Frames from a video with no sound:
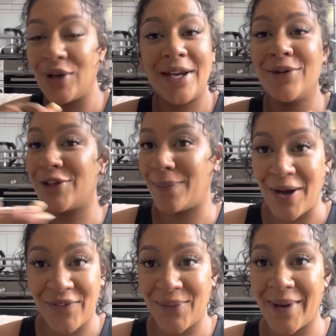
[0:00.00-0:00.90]
he was just
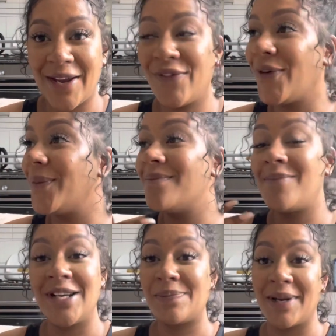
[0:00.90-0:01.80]
puffing away for,
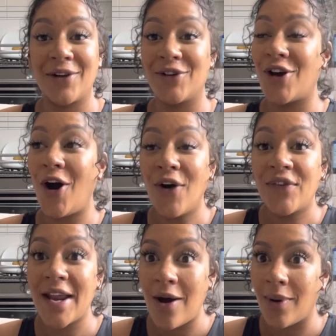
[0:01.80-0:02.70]
must have been a good half
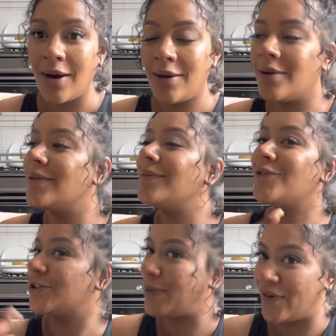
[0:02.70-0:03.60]
an hour,
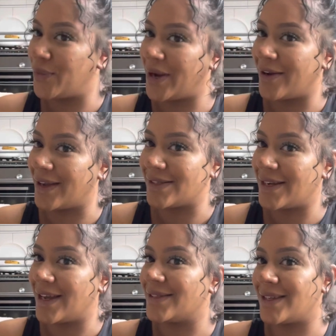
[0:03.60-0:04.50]
just puffing away on gas in
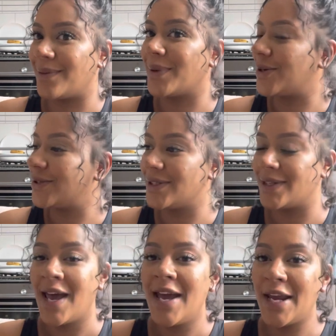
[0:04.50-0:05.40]
there, he said, because
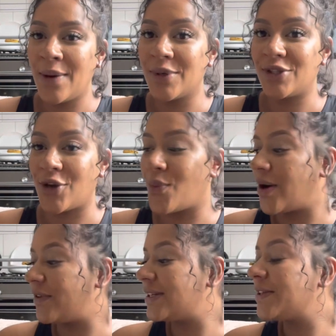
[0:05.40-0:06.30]
he was so
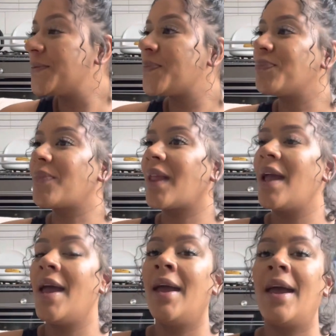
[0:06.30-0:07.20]
worried.
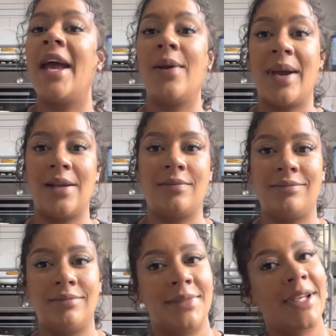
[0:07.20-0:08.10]
Anyway,
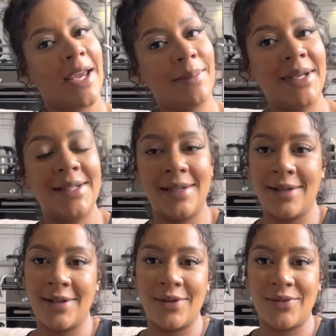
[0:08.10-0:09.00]
take me to
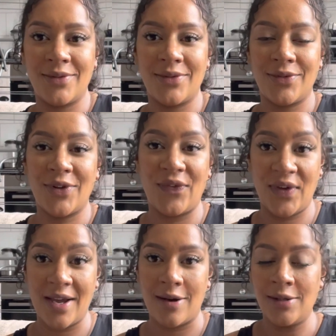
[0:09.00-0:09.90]
the
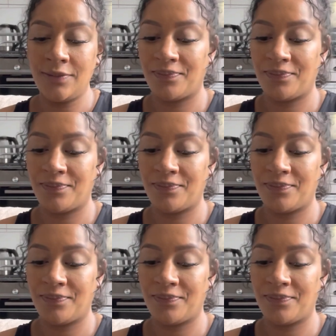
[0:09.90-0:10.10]
theatre.